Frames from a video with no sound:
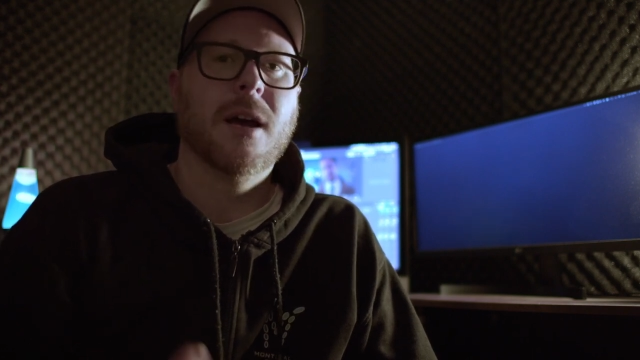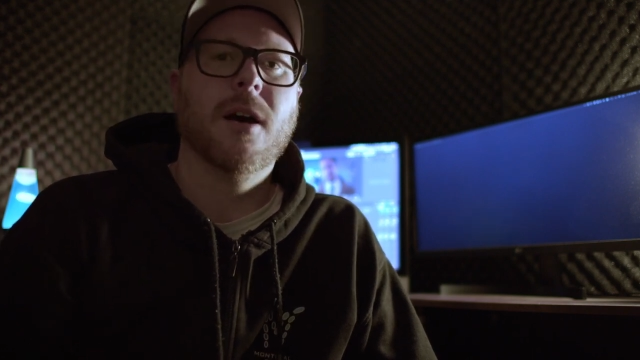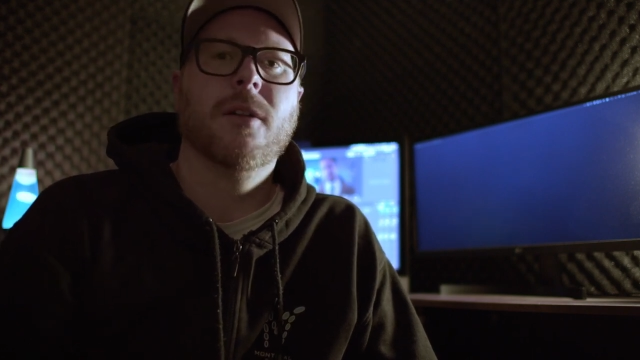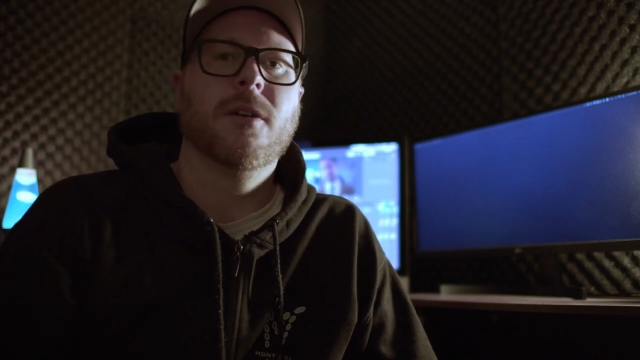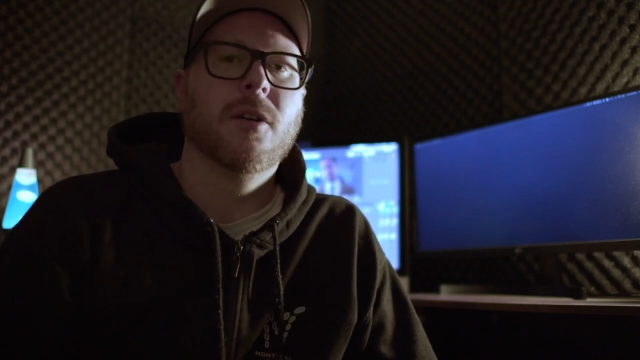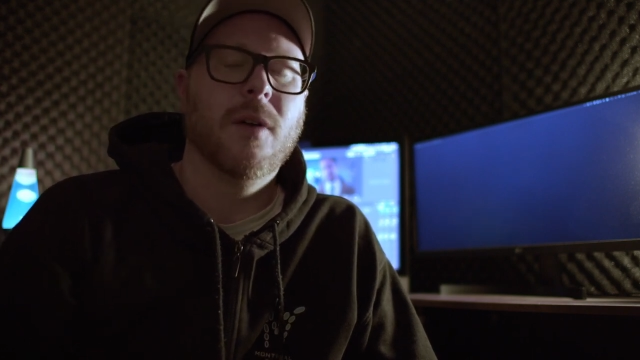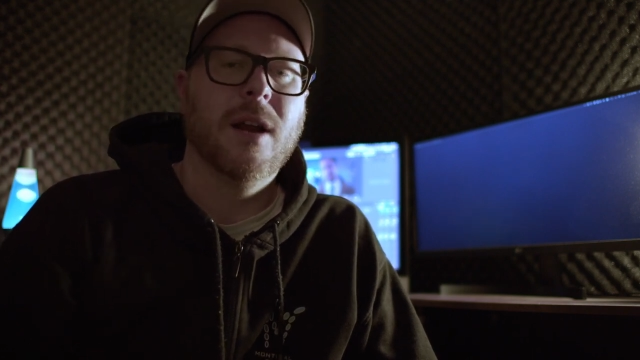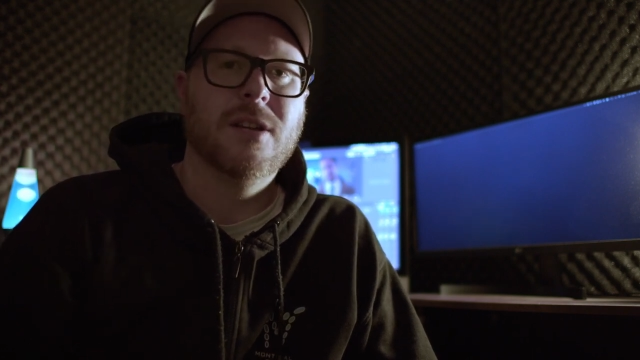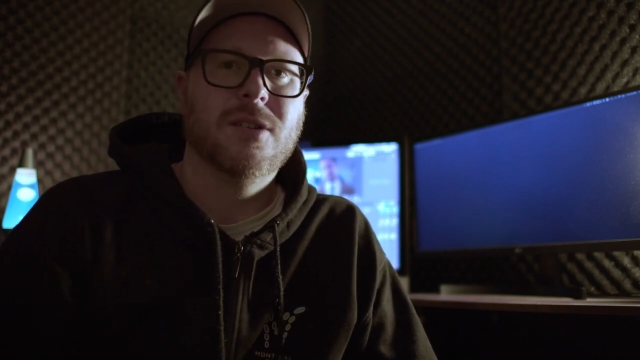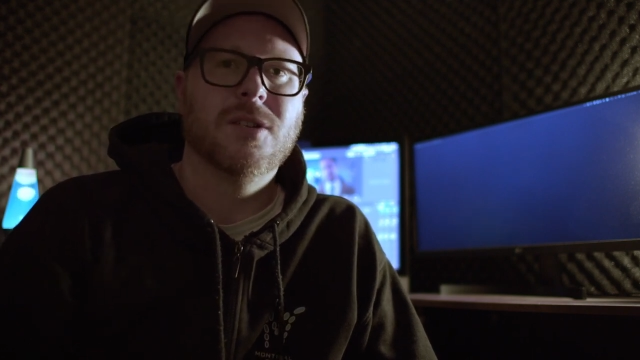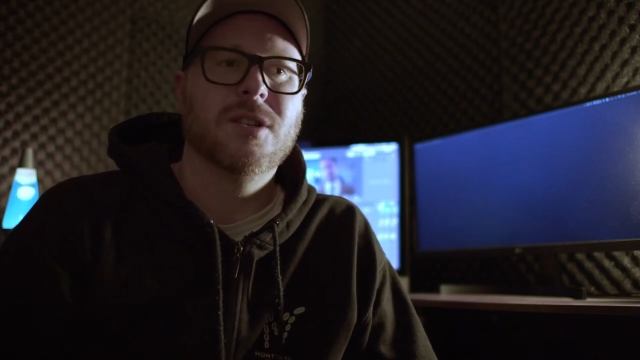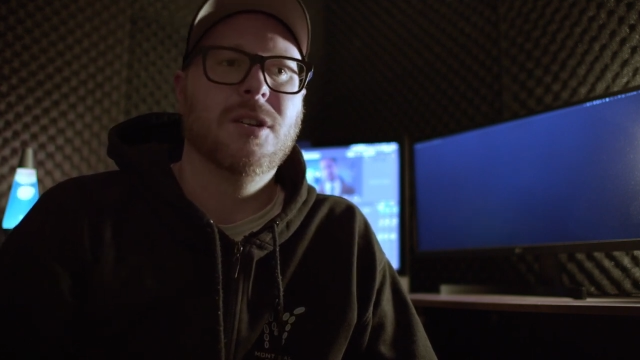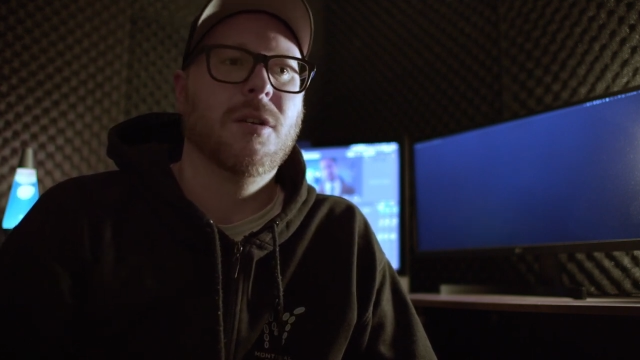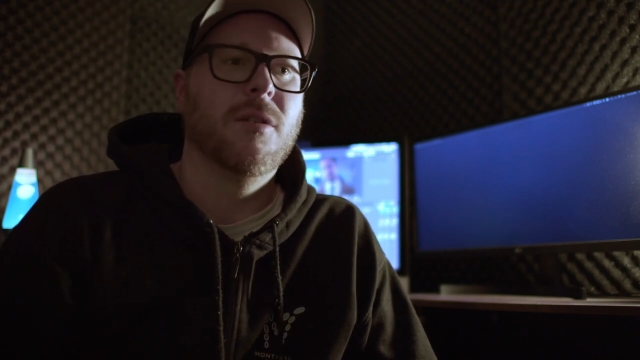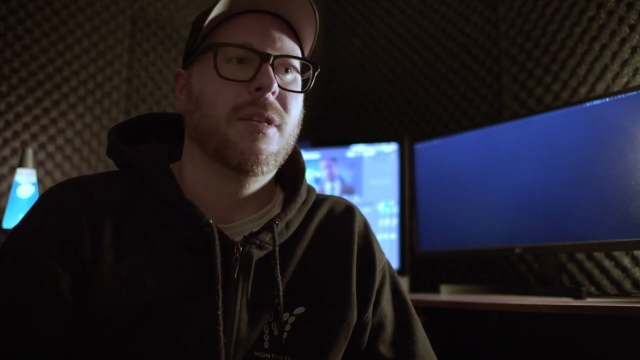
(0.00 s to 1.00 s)
color grades are
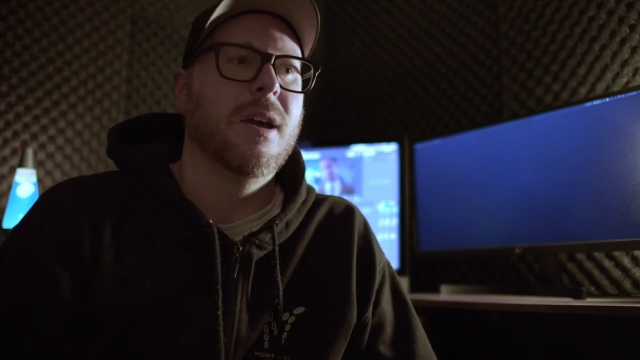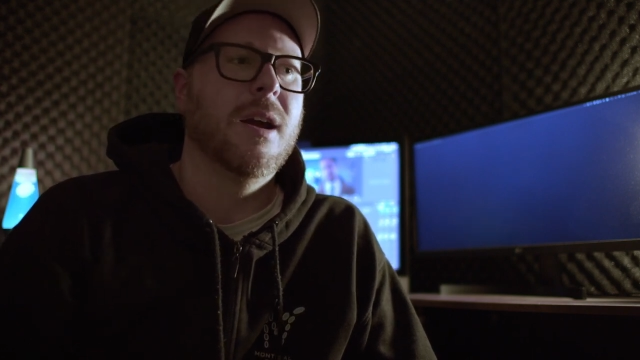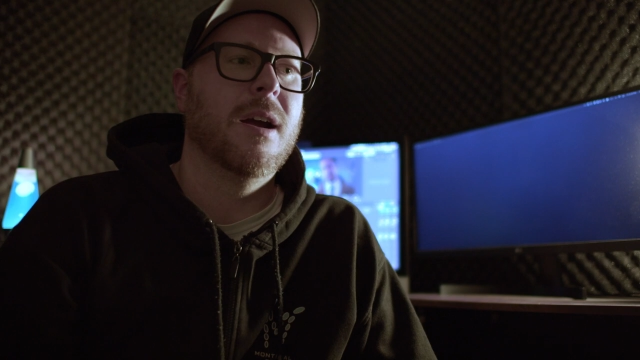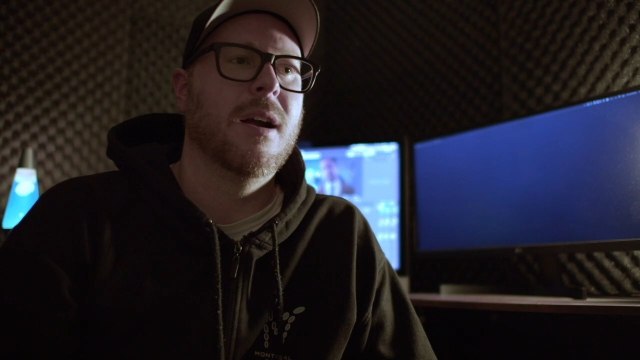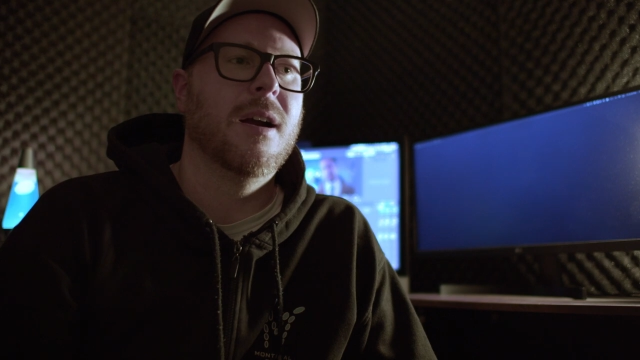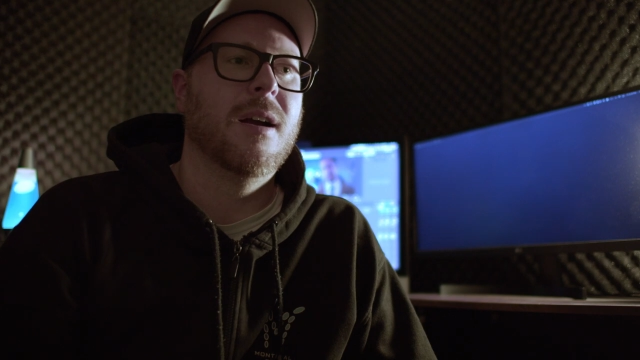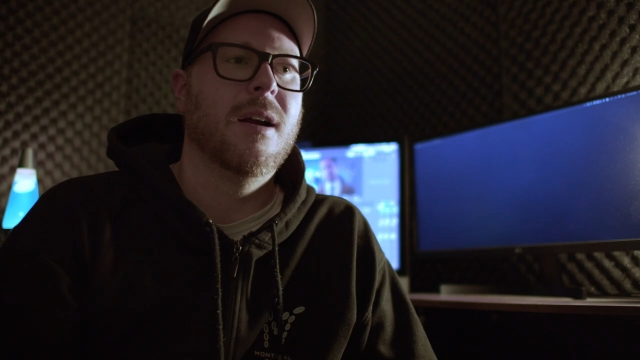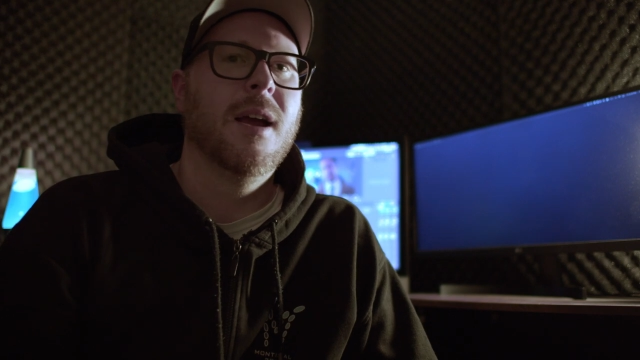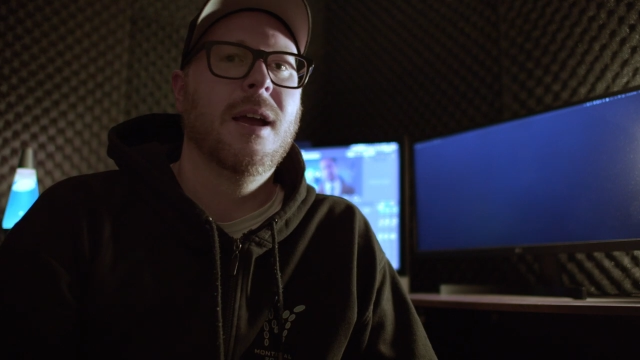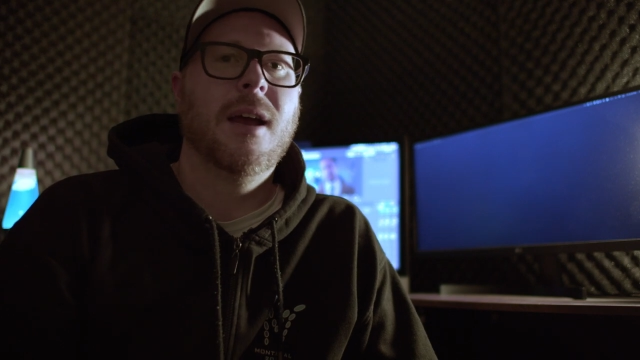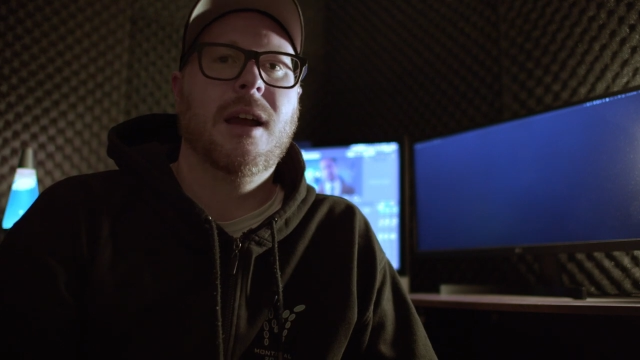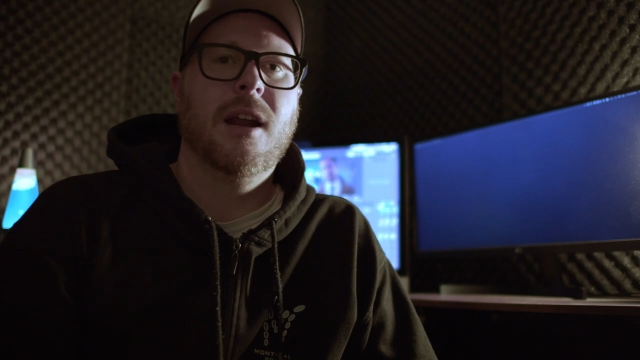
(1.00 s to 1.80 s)
still there,